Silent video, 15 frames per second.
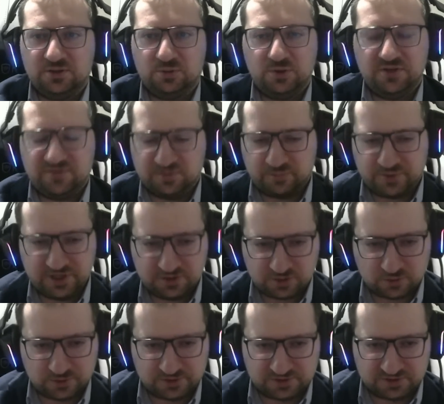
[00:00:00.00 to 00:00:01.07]
to even print
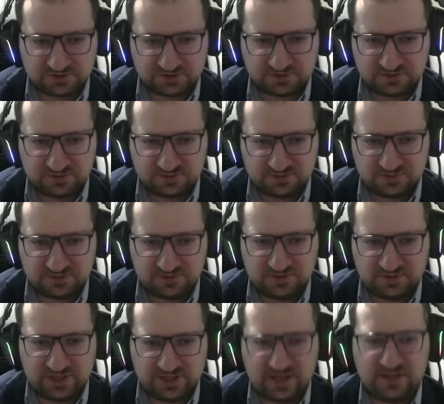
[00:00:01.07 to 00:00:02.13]
orders
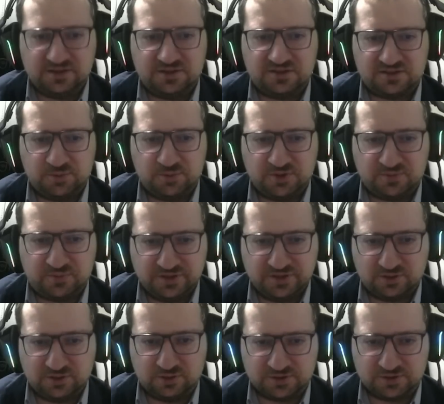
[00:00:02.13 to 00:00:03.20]
and distribute
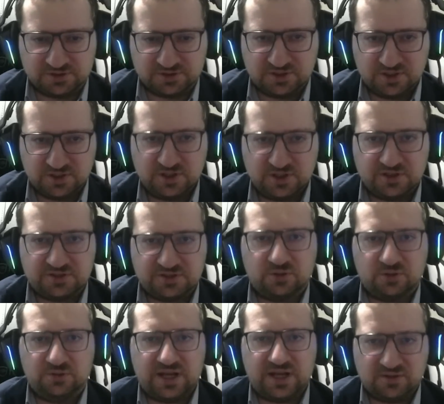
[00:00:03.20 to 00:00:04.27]
printed orders.
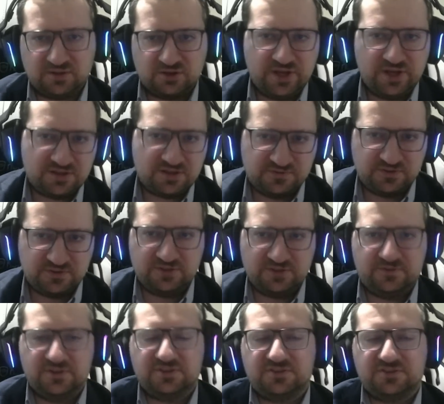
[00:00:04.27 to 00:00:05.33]
So that creates the
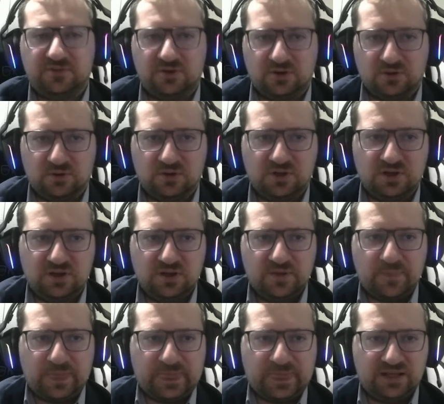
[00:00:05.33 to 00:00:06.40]
first flaw.
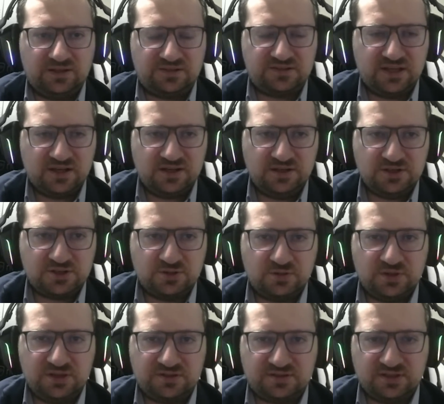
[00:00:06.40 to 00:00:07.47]
The second
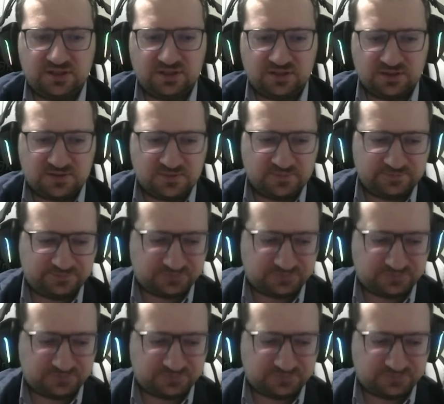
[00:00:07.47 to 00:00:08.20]
issue is that